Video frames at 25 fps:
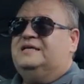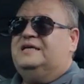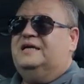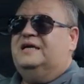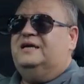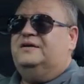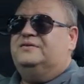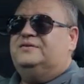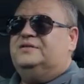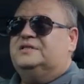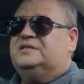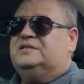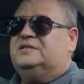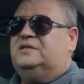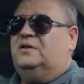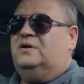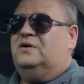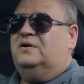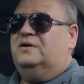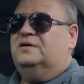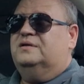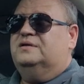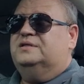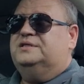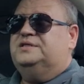down this
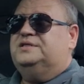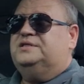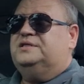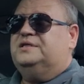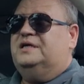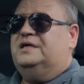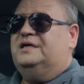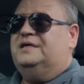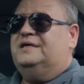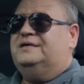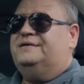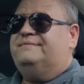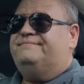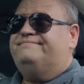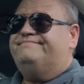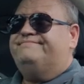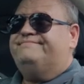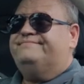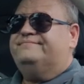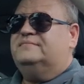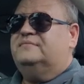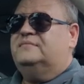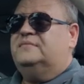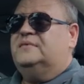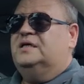large
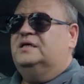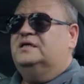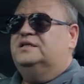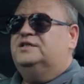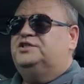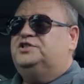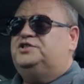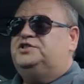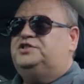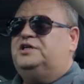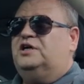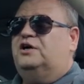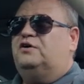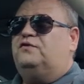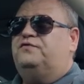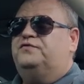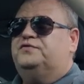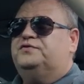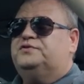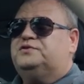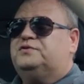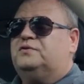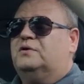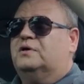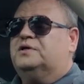
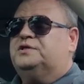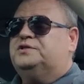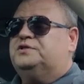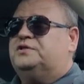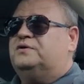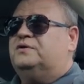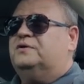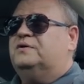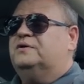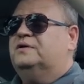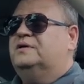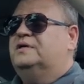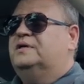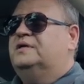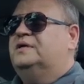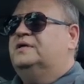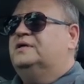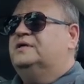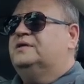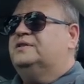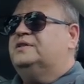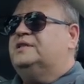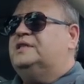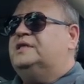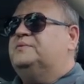shelf structure
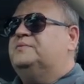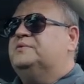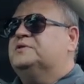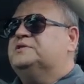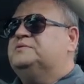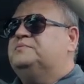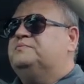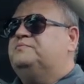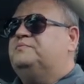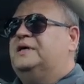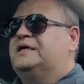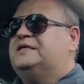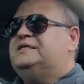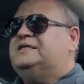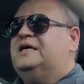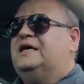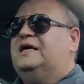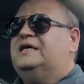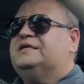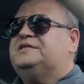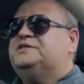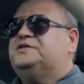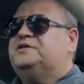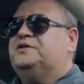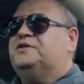that was
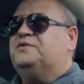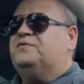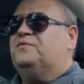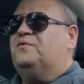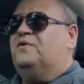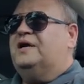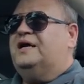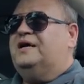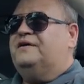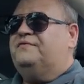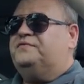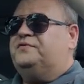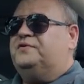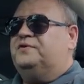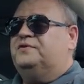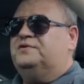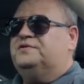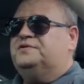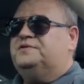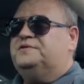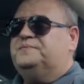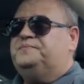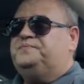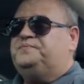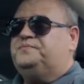attached to the
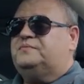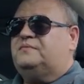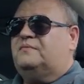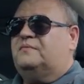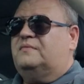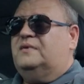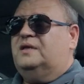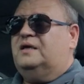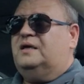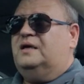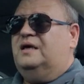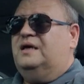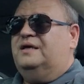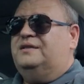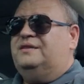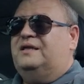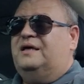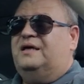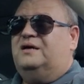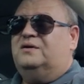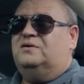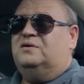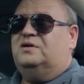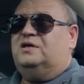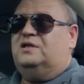rafters, and
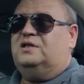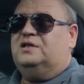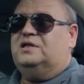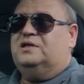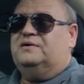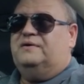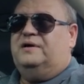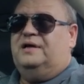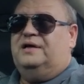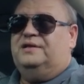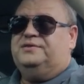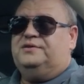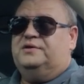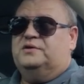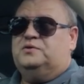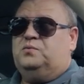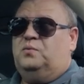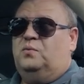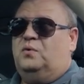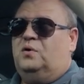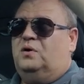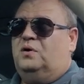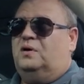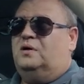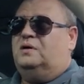that'll clear out this
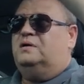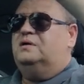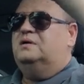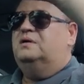wall,